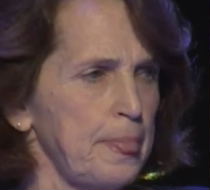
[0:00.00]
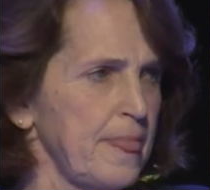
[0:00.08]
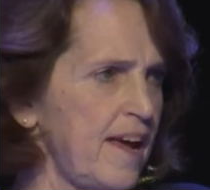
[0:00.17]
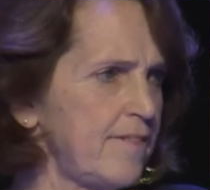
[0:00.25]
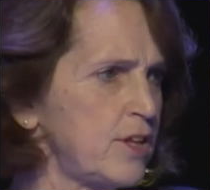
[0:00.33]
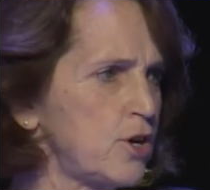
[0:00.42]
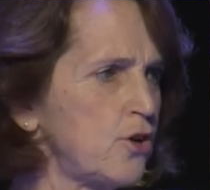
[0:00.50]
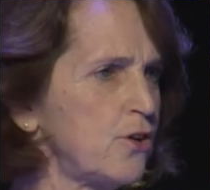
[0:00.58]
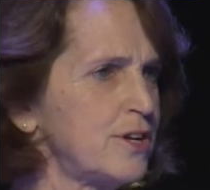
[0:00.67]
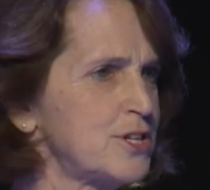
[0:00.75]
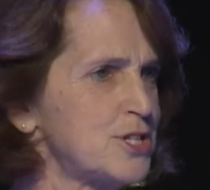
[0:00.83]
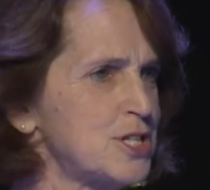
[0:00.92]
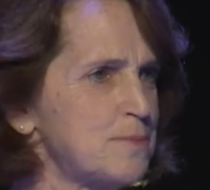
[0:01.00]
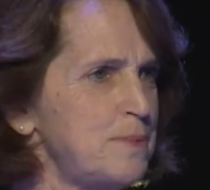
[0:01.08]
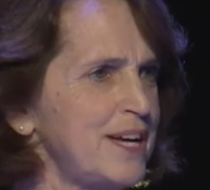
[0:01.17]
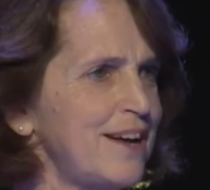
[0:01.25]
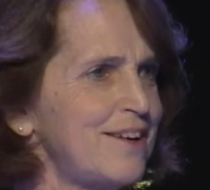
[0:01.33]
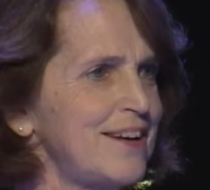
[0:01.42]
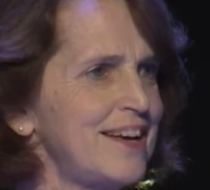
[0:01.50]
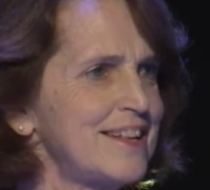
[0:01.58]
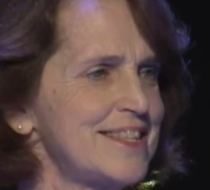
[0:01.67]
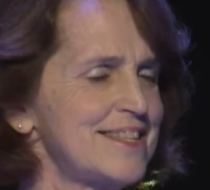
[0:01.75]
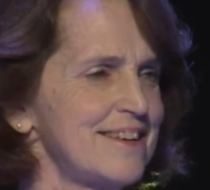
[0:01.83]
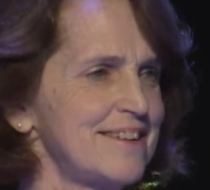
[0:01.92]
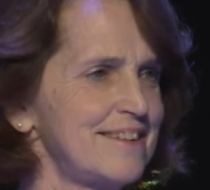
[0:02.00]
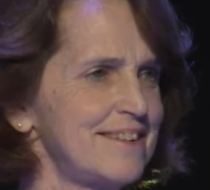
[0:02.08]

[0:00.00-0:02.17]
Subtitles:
Have the courage to speak out against it.